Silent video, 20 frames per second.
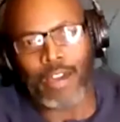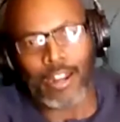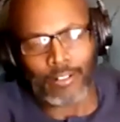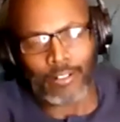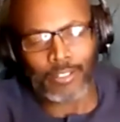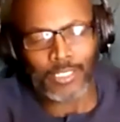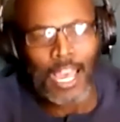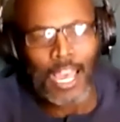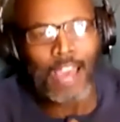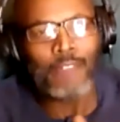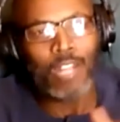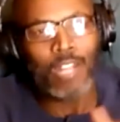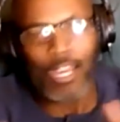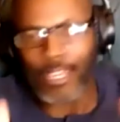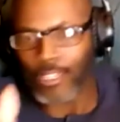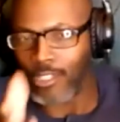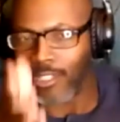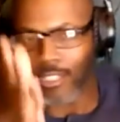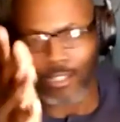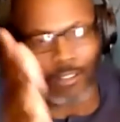it was only a matter of
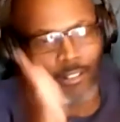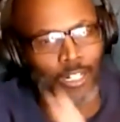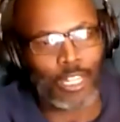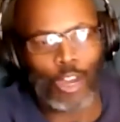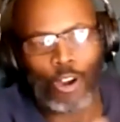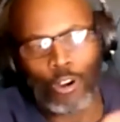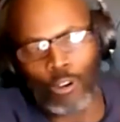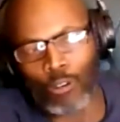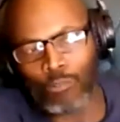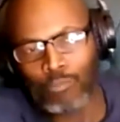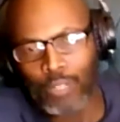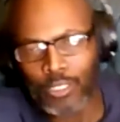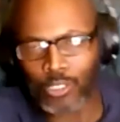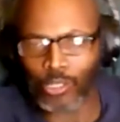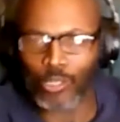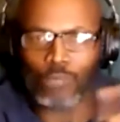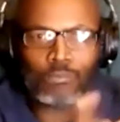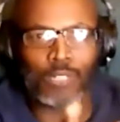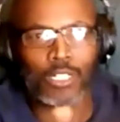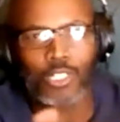time. You're like, you can only
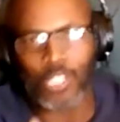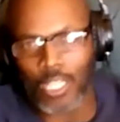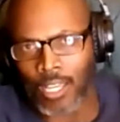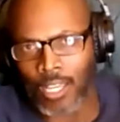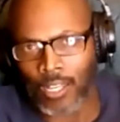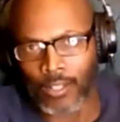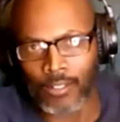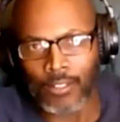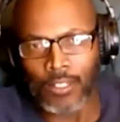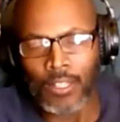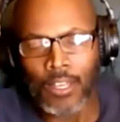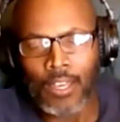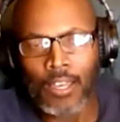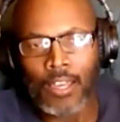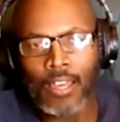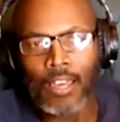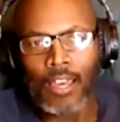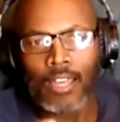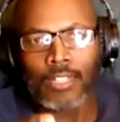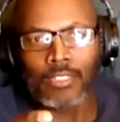hold but so much
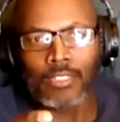in